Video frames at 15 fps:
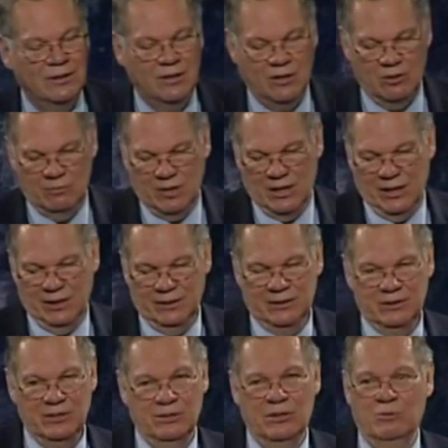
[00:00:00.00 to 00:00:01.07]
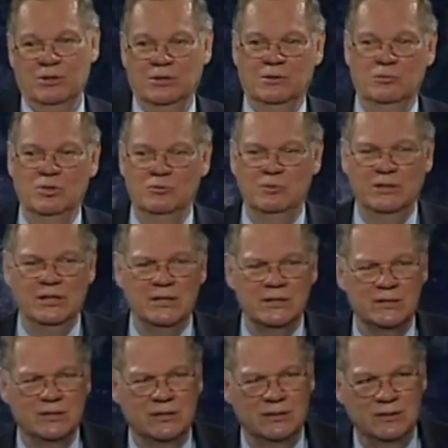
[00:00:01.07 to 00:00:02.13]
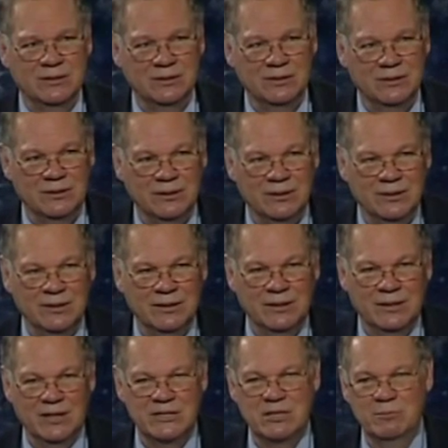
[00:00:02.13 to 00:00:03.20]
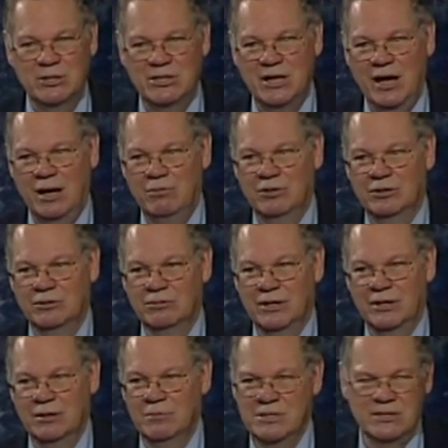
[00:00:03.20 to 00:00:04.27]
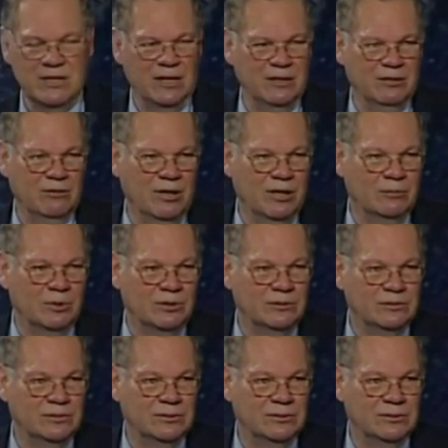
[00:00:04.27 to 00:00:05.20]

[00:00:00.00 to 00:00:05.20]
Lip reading: Oh my, you know what the movement is? It's a metachronal rhythm. Isn't that incredible?